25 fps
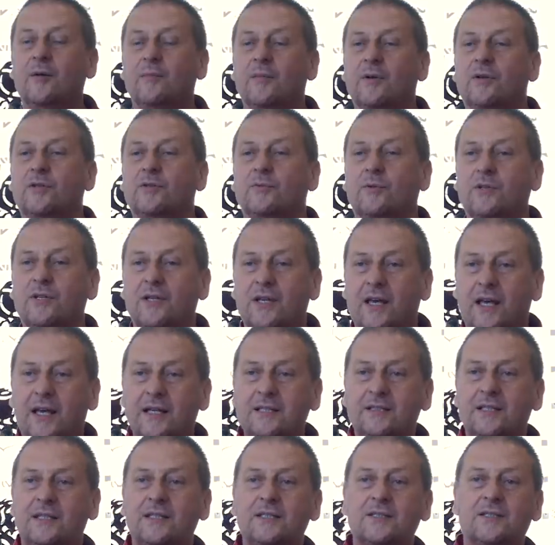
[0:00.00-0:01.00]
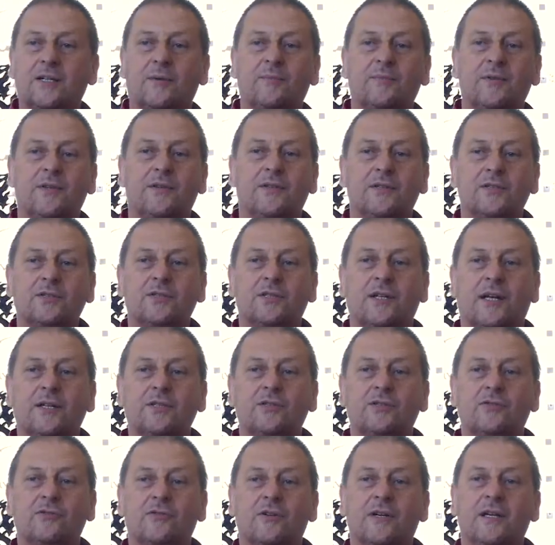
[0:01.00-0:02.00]
Because when you're hitting something that's
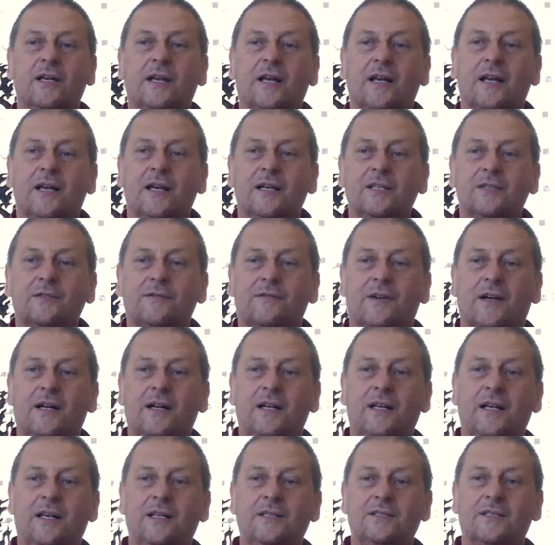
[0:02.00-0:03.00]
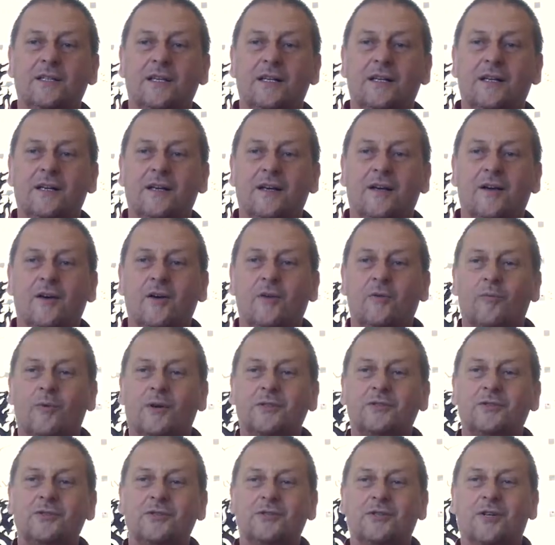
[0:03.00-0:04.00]
stationary, it's fairly easy.
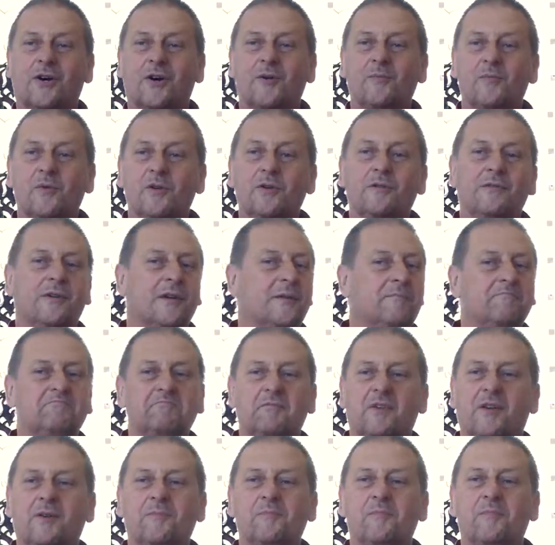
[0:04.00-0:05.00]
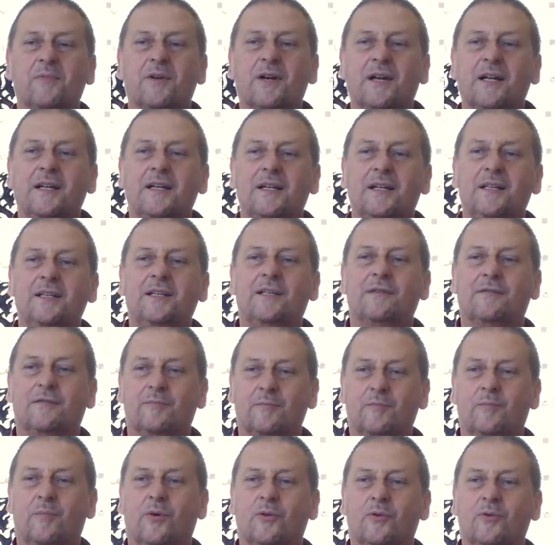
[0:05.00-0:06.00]
Once you start moving, completely
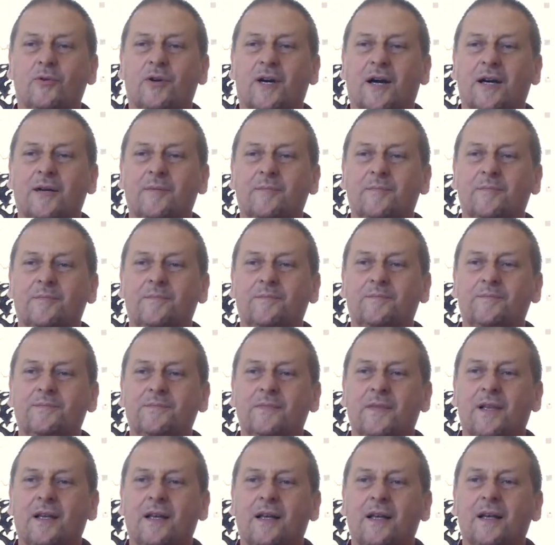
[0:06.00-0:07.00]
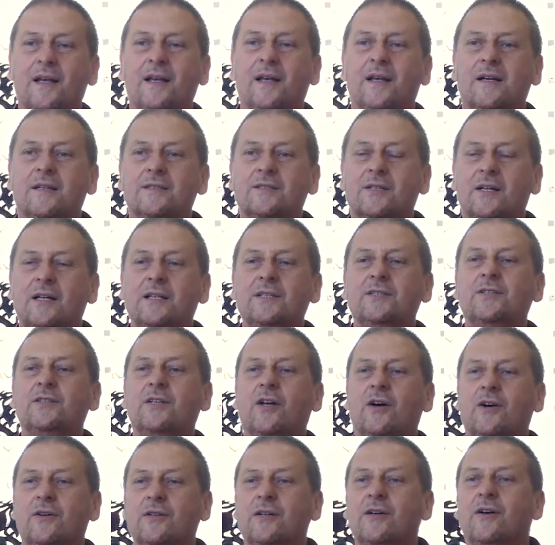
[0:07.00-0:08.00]
different ball game. So let's
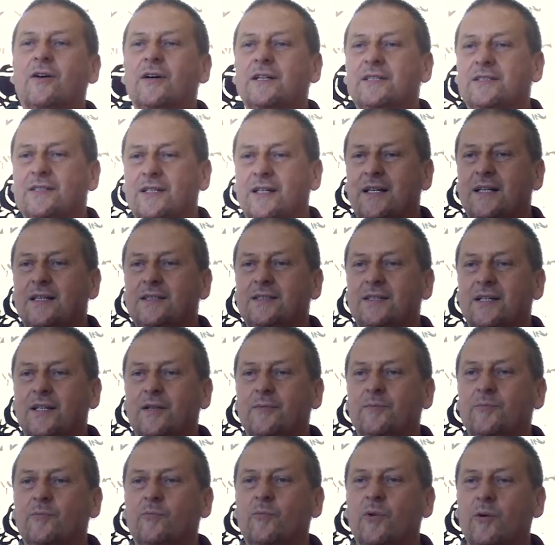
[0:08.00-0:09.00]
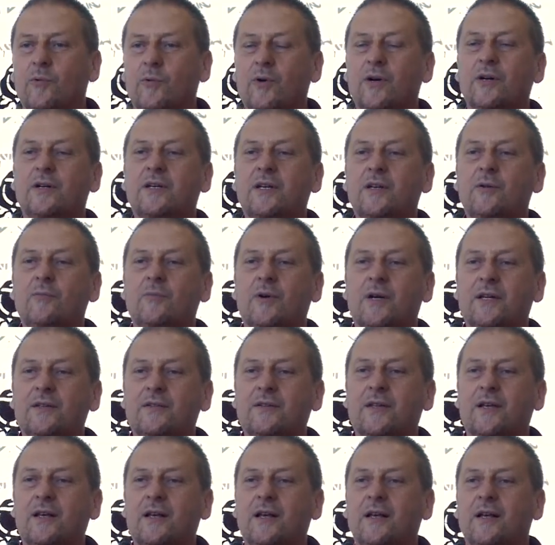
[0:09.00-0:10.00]
start nice and easy. We're working
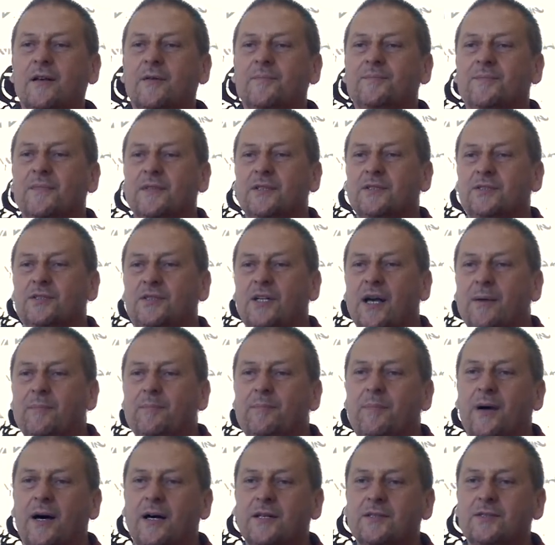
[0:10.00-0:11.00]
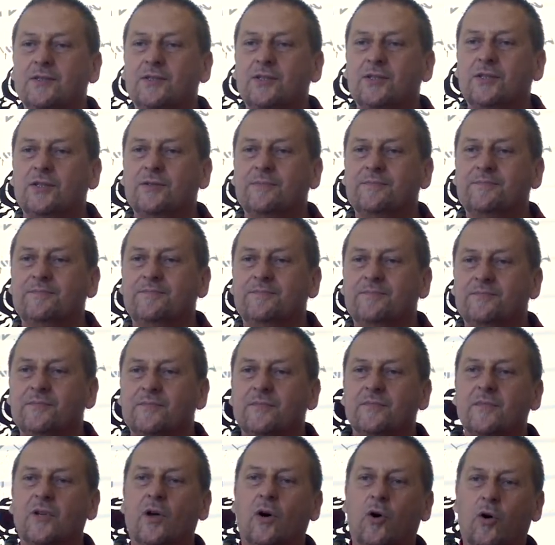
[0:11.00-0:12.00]
with jab punch,
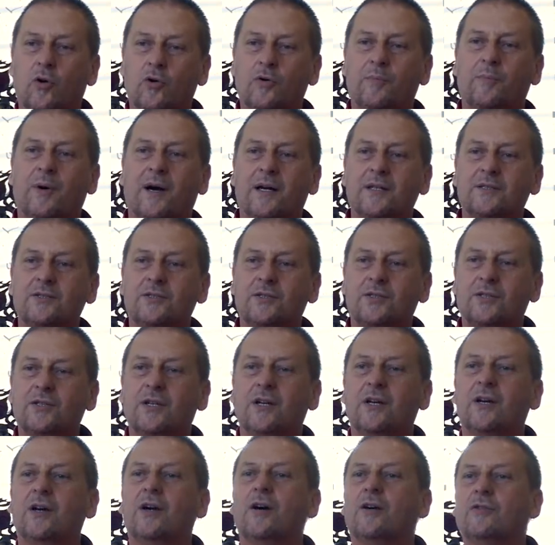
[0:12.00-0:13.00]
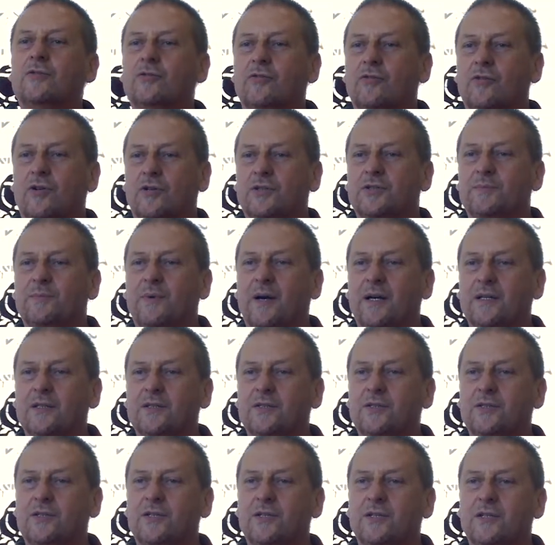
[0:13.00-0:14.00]
hook punch and cross
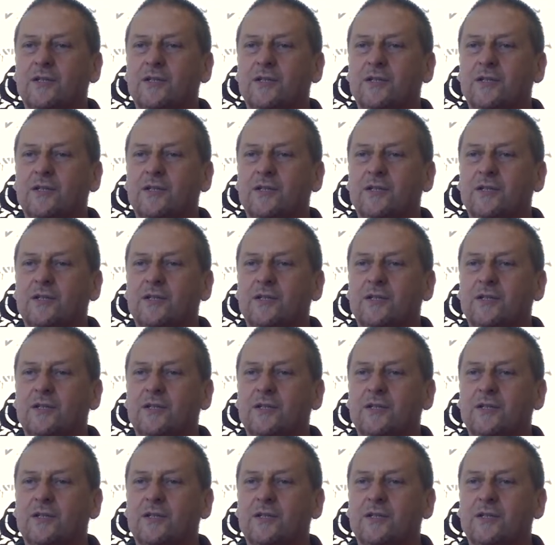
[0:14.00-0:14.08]
punch.